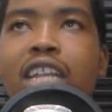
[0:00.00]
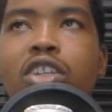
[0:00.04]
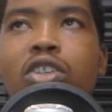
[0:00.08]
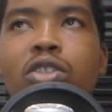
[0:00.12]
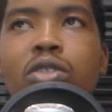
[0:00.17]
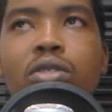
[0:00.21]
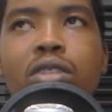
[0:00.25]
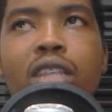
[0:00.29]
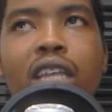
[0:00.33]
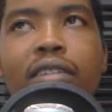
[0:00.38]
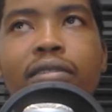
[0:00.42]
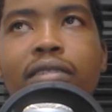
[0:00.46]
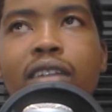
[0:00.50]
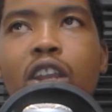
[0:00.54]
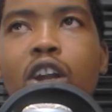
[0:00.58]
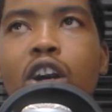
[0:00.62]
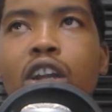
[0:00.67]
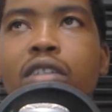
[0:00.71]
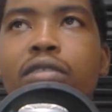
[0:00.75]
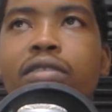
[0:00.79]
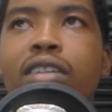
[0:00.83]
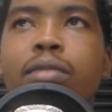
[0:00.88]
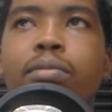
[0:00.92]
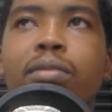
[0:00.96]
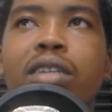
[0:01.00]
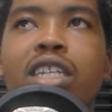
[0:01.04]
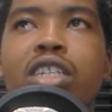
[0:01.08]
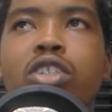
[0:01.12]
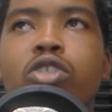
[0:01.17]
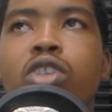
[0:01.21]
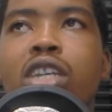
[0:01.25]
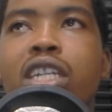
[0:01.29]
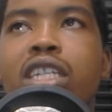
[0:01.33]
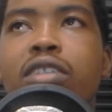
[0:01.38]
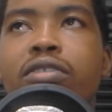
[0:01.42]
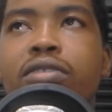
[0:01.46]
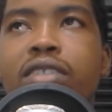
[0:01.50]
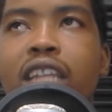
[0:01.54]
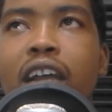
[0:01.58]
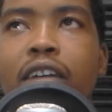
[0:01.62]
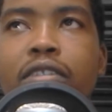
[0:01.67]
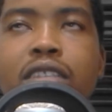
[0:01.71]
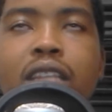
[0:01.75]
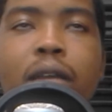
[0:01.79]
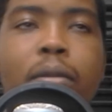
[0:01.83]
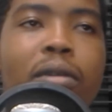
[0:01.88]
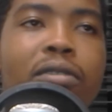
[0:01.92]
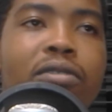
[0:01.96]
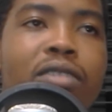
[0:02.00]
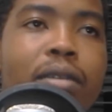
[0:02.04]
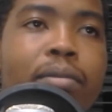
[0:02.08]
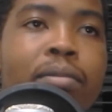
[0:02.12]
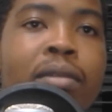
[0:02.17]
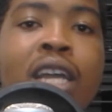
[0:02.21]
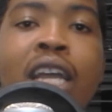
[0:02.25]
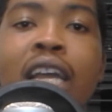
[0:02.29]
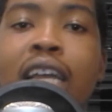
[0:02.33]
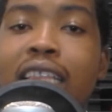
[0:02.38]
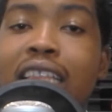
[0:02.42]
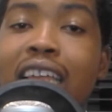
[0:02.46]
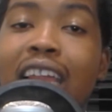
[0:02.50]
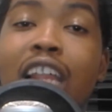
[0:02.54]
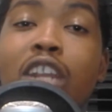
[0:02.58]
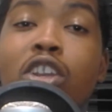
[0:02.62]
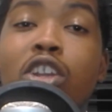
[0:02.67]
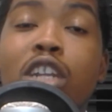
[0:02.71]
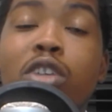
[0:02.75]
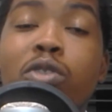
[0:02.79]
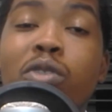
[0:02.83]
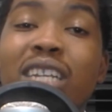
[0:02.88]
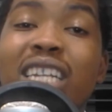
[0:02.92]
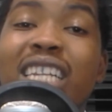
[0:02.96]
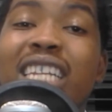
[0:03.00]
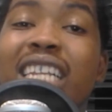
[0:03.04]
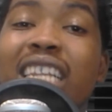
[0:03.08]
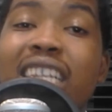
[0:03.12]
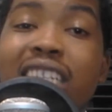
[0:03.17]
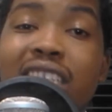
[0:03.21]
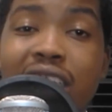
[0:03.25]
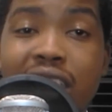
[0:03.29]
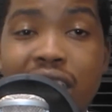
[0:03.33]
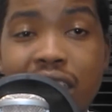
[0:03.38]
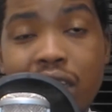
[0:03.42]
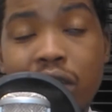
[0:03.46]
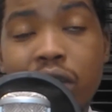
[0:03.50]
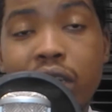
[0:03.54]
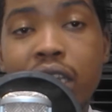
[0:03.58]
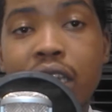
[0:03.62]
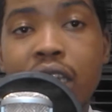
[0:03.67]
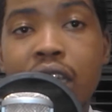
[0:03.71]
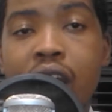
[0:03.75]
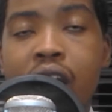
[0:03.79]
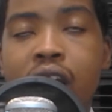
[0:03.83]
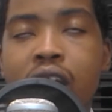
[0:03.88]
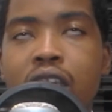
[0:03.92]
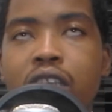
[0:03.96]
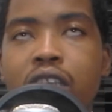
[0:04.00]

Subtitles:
They have a lot of administrative staff, some of them that are not really necessary,